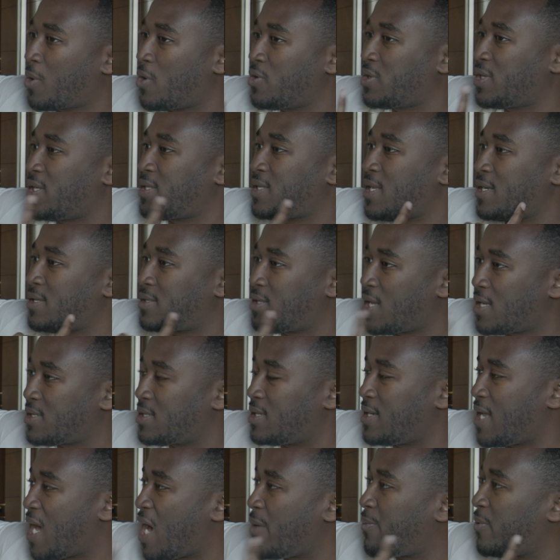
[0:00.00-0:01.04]
process that
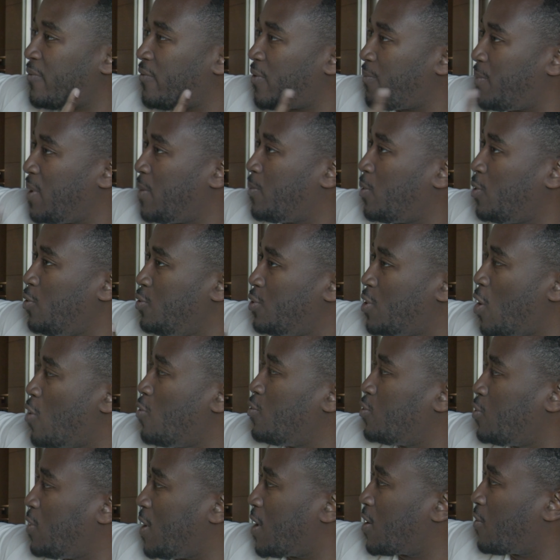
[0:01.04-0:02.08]
doesn't happen for people who
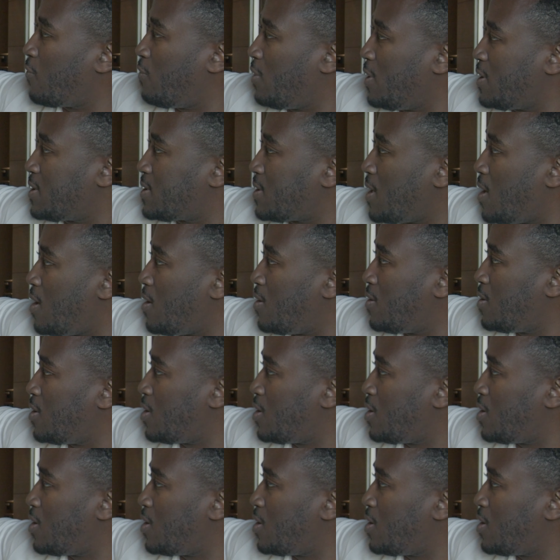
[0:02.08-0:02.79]
don't do that guerrilla style.